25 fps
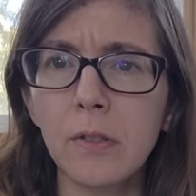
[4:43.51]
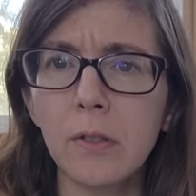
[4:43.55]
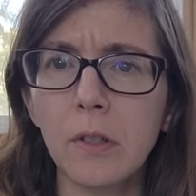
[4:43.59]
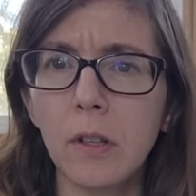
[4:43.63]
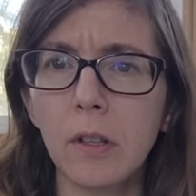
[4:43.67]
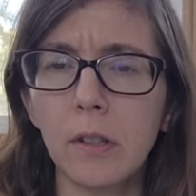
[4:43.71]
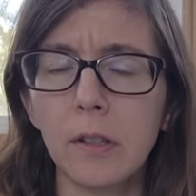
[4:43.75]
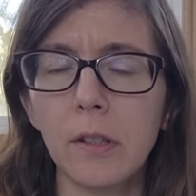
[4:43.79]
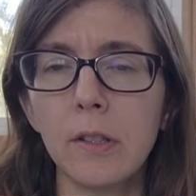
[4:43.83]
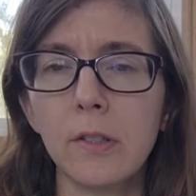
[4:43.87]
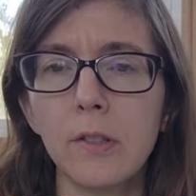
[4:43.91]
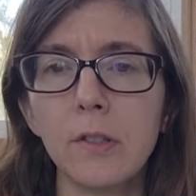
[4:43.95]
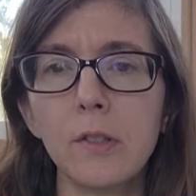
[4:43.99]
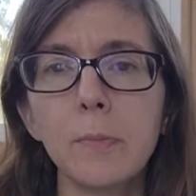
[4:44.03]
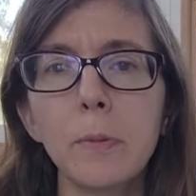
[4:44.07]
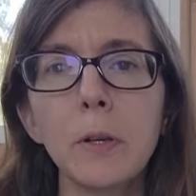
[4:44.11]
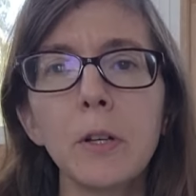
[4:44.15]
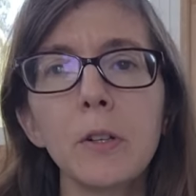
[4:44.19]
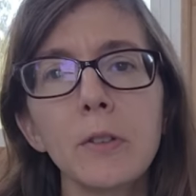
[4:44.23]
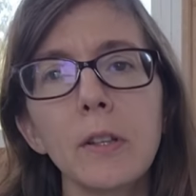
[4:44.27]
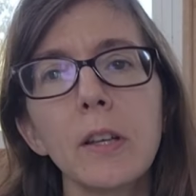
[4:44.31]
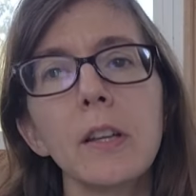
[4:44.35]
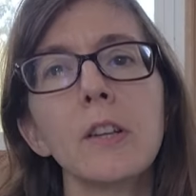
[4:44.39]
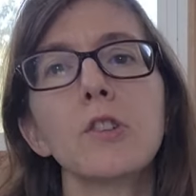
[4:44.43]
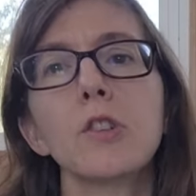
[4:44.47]
Uh, it's
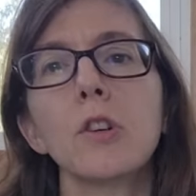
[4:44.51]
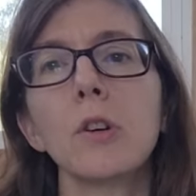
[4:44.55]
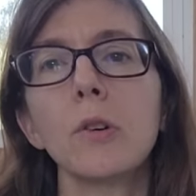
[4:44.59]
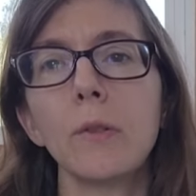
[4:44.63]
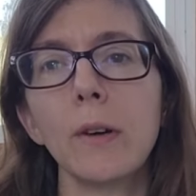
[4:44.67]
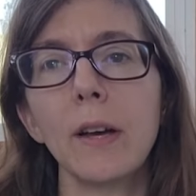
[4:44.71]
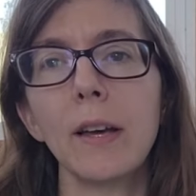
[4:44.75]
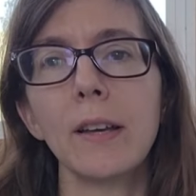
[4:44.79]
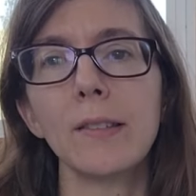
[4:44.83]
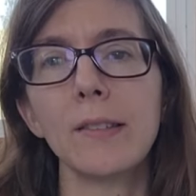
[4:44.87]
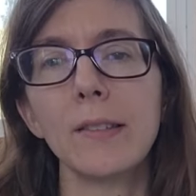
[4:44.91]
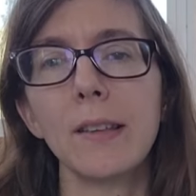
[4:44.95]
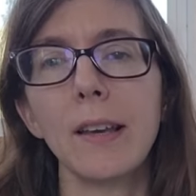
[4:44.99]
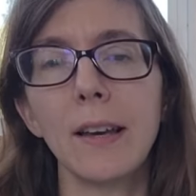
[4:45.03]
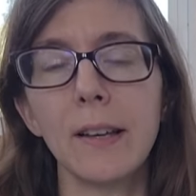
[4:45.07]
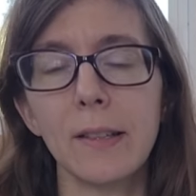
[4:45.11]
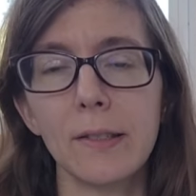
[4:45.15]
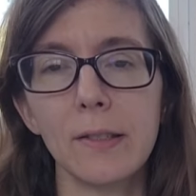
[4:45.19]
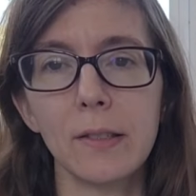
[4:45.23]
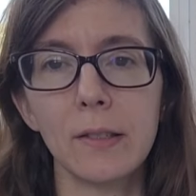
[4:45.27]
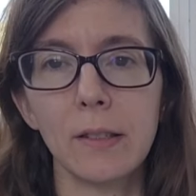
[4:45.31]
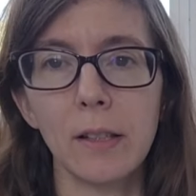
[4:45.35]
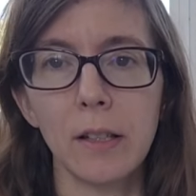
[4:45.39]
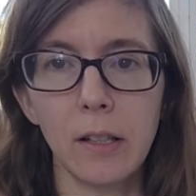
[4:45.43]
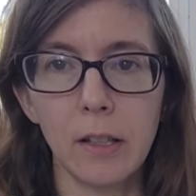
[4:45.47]
spelled H O S
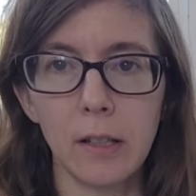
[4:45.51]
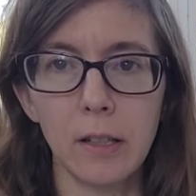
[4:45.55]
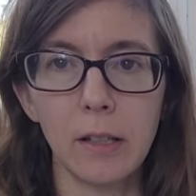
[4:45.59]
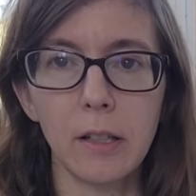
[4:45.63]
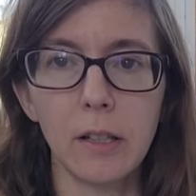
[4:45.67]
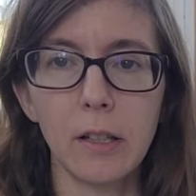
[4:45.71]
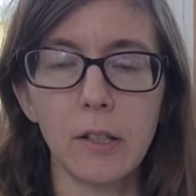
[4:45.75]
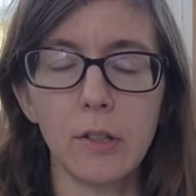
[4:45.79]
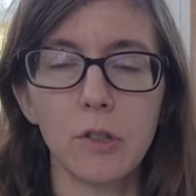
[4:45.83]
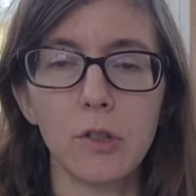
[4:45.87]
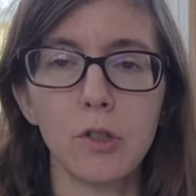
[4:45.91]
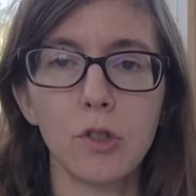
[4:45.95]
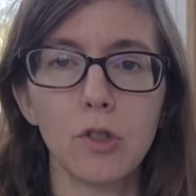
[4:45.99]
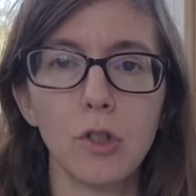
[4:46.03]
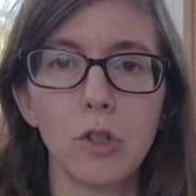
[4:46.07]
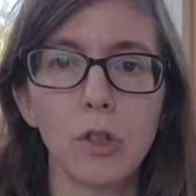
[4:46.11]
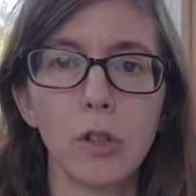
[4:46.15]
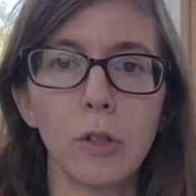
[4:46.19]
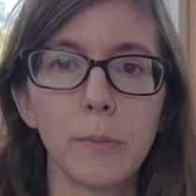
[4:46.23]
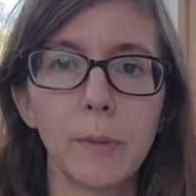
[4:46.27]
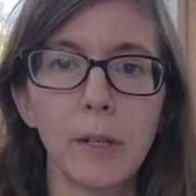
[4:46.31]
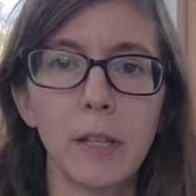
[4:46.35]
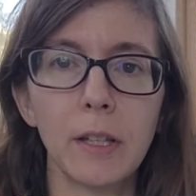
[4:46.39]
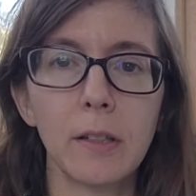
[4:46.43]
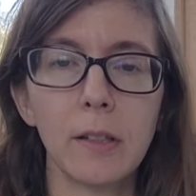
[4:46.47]
S in
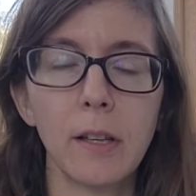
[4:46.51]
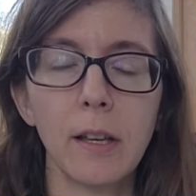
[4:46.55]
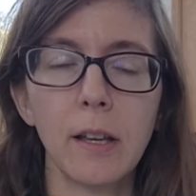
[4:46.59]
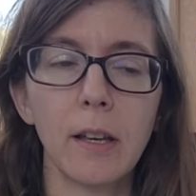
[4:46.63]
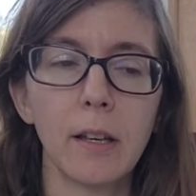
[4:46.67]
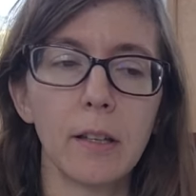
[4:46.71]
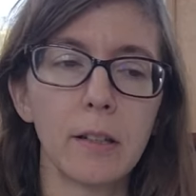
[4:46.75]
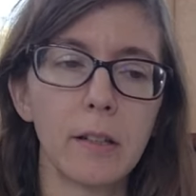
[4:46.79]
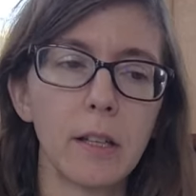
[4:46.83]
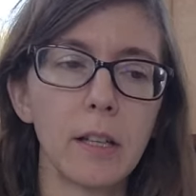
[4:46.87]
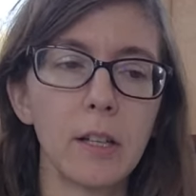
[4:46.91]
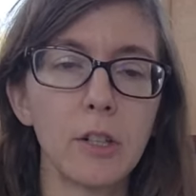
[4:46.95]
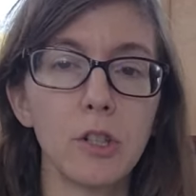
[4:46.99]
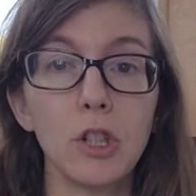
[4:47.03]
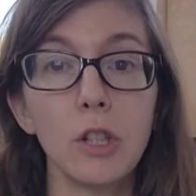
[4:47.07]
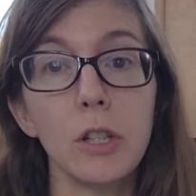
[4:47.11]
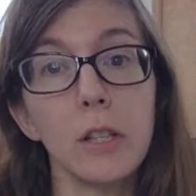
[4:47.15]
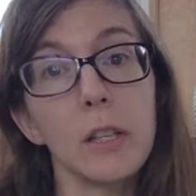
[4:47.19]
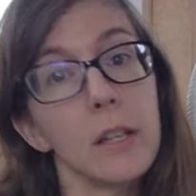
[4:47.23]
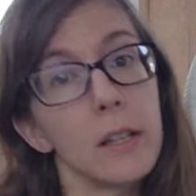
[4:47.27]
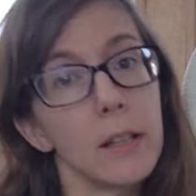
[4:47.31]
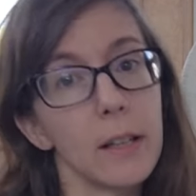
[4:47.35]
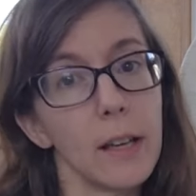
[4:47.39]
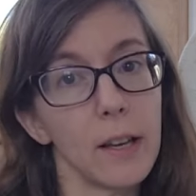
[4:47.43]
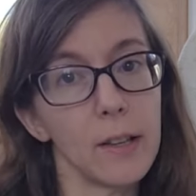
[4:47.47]
German and H
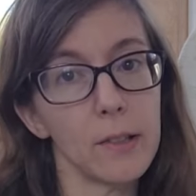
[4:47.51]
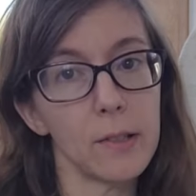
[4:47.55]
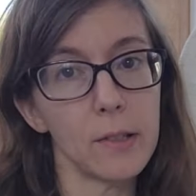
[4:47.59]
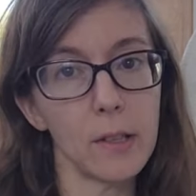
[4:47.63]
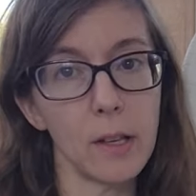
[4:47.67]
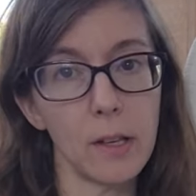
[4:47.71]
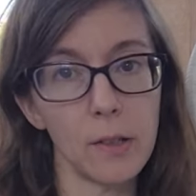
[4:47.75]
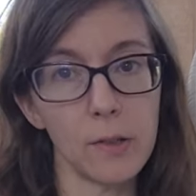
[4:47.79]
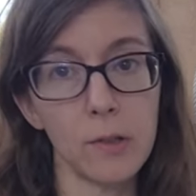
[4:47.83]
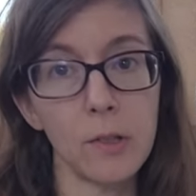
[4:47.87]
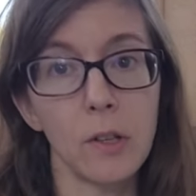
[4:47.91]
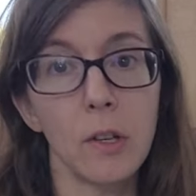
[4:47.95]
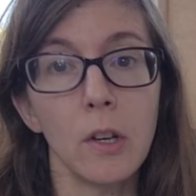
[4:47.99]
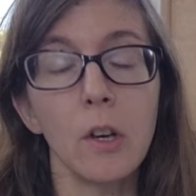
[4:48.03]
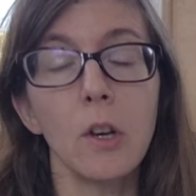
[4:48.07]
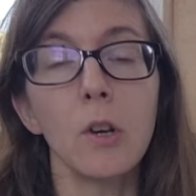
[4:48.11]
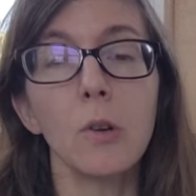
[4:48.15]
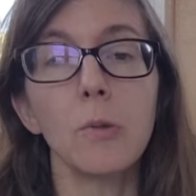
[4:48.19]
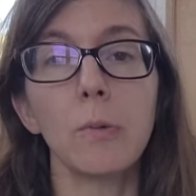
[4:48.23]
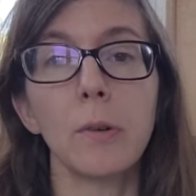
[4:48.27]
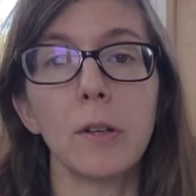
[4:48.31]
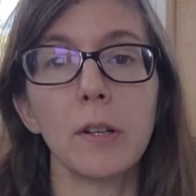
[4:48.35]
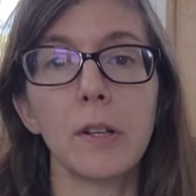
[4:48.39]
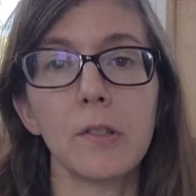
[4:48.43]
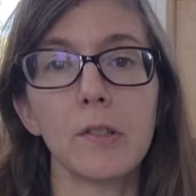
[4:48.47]
E S S
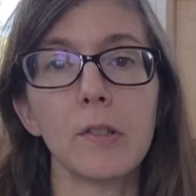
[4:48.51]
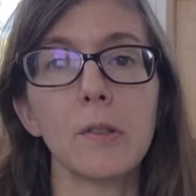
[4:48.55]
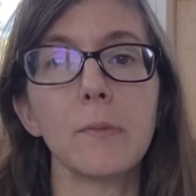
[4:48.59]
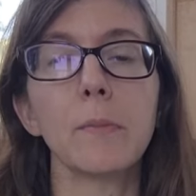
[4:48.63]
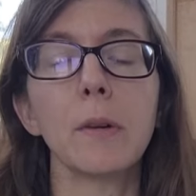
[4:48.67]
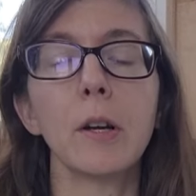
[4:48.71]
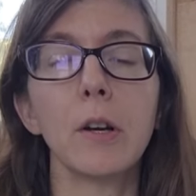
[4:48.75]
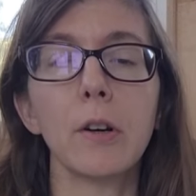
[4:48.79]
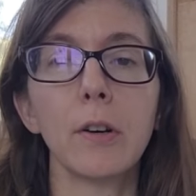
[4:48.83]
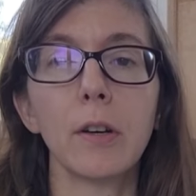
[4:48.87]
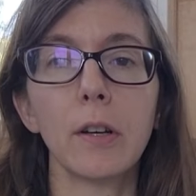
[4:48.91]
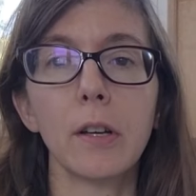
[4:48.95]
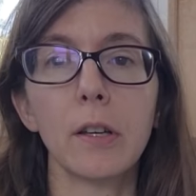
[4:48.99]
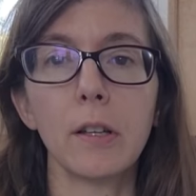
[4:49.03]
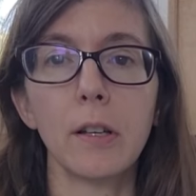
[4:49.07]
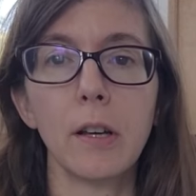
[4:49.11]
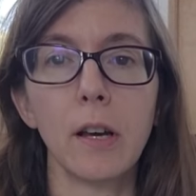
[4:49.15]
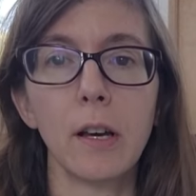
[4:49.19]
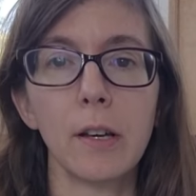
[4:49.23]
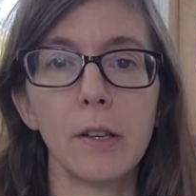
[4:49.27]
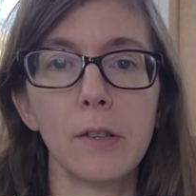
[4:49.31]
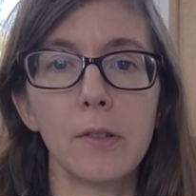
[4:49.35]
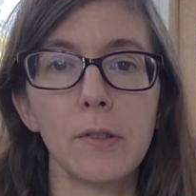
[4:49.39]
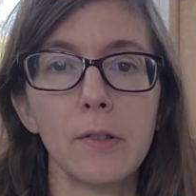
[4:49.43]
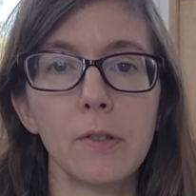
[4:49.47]
when it's
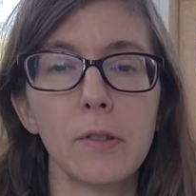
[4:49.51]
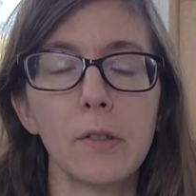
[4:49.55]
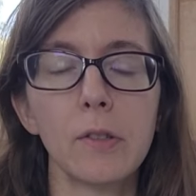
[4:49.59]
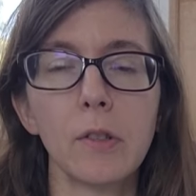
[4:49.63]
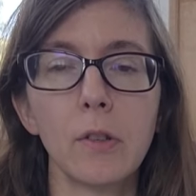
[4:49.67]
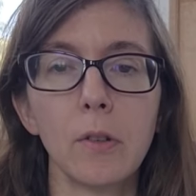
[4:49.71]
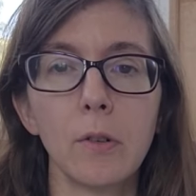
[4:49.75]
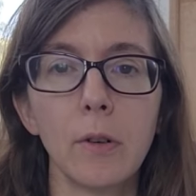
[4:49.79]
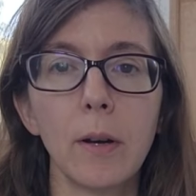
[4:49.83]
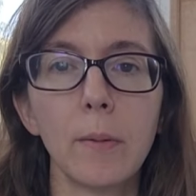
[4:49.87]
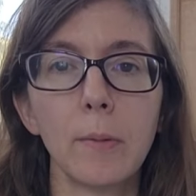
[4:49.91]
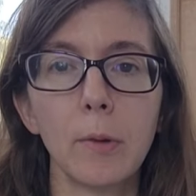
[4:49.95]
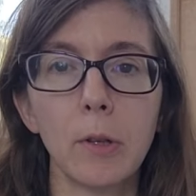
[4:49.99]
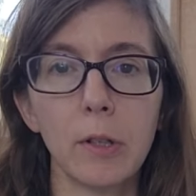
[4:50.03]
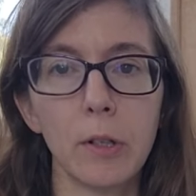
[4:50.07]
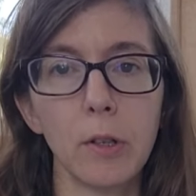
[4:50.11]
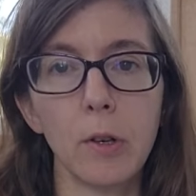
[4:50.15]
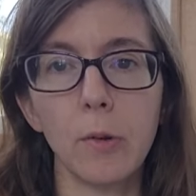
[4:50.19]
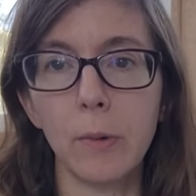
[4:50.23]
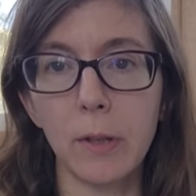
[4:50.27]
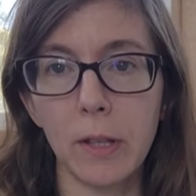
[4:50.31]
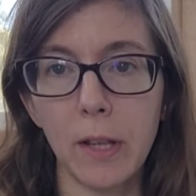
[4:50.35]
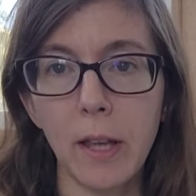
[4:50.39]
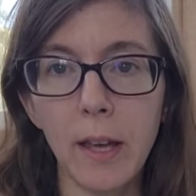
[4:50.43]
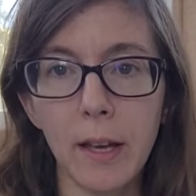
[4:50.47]
Americanized, so I'm going to go
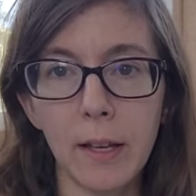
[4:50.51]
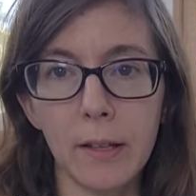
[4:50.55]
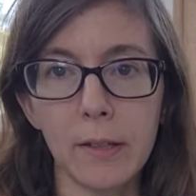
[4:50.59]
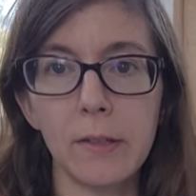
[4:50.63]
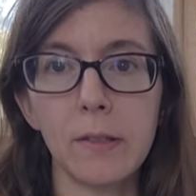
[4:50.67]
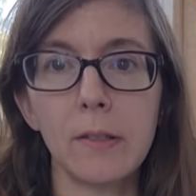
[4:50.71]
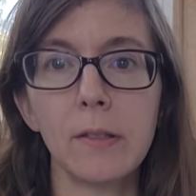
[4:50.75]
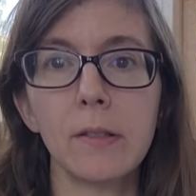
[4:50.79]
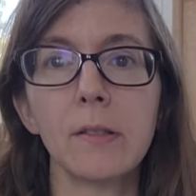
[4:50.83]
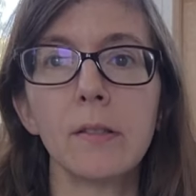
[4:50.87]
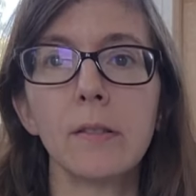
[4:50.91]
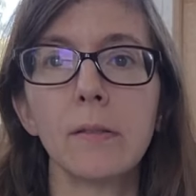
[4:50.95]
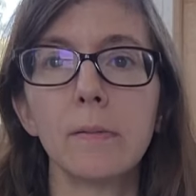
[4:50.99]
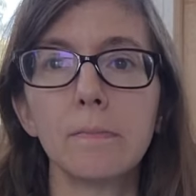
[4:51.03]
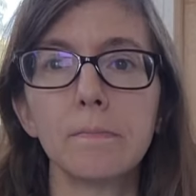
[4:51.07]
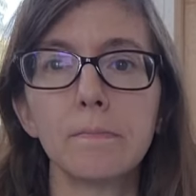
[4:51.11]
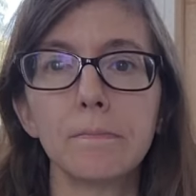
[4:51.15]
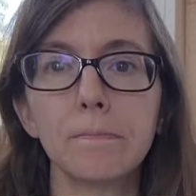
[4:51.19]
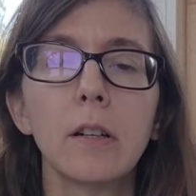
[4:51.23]
with Hess.